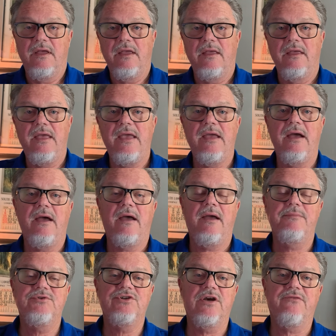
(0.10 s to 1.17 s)
Hey,
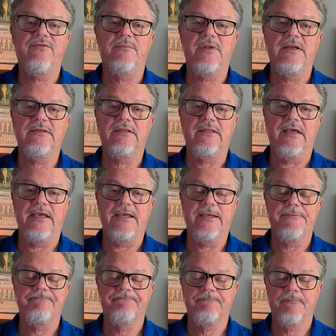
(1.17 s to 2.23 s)
I'm Chuck from Lake to Lake.
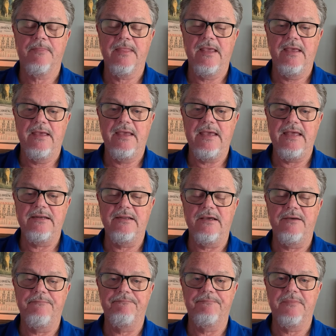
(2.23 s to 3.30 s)
And
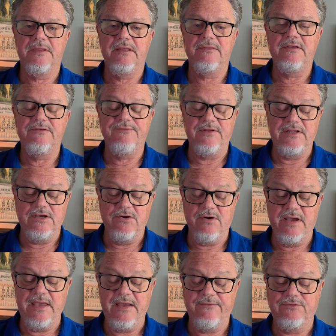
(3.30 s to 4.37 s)
in this video,
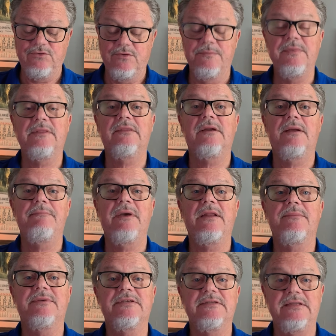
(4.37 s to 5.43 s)
I have to admit that I made a
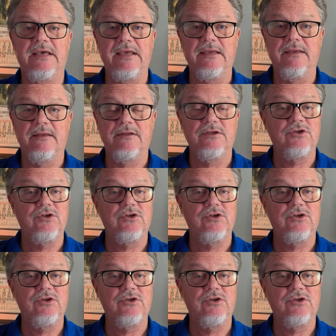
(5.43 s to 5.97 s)
mistake.